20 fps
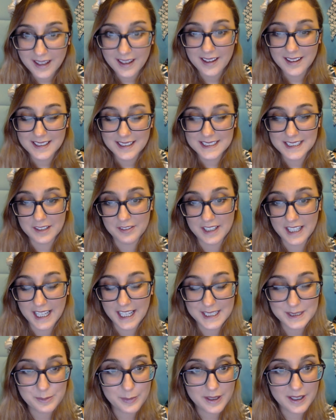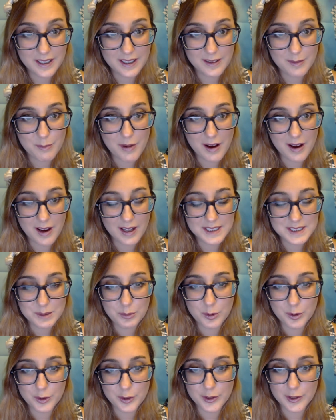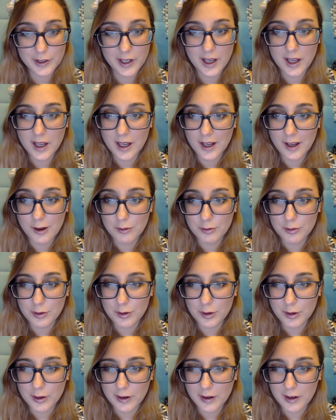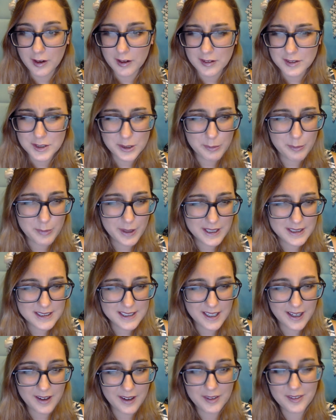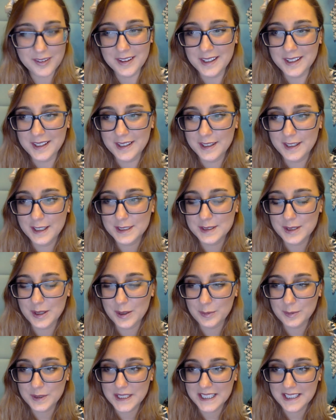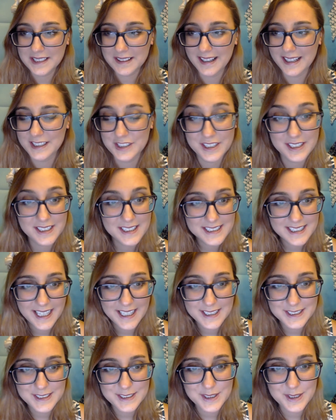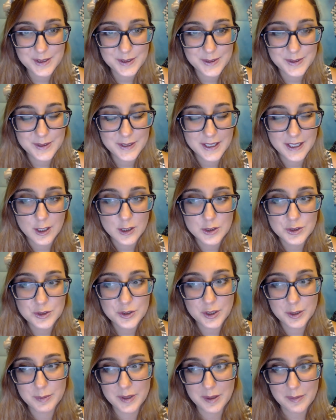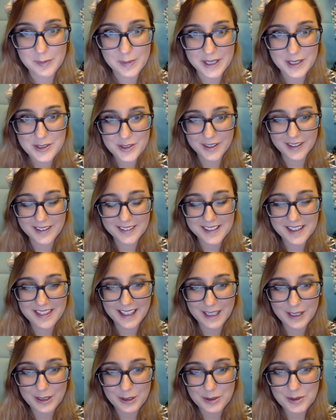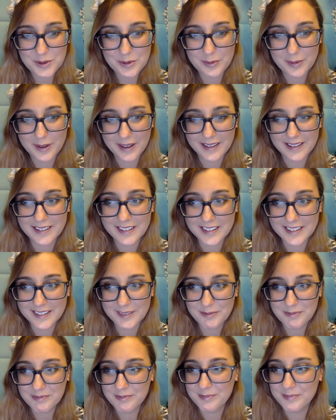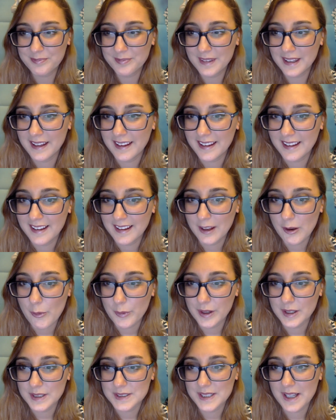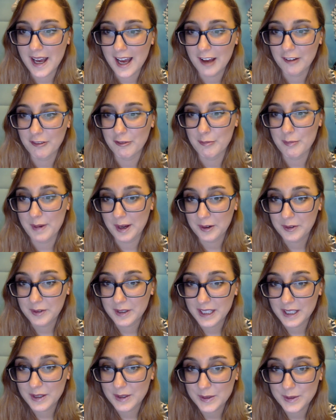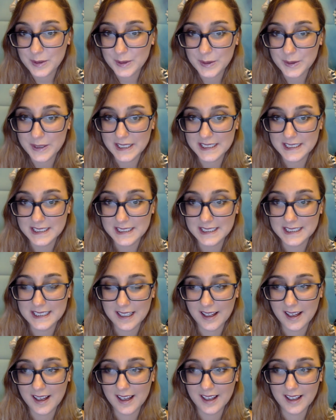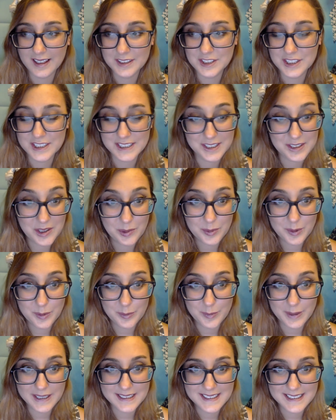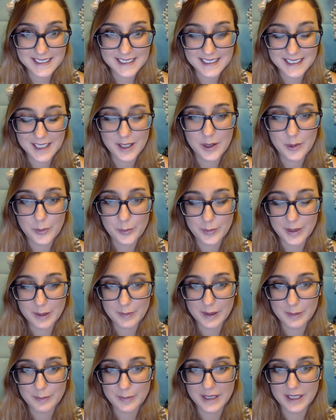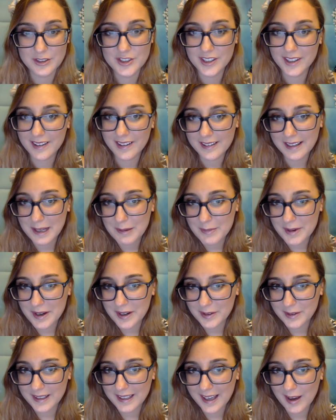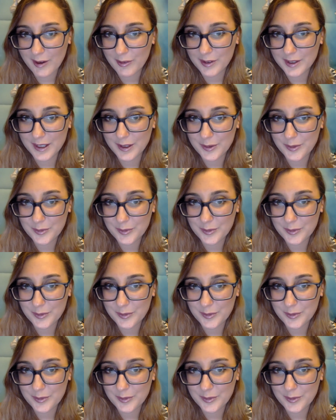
Stephanie has been my supporter for 2 months now, so I'm really glad she decided to join me on Patreon. Thank you so much. We also have Mary, who is just a couple months being my patron. Hey Mary, how are you?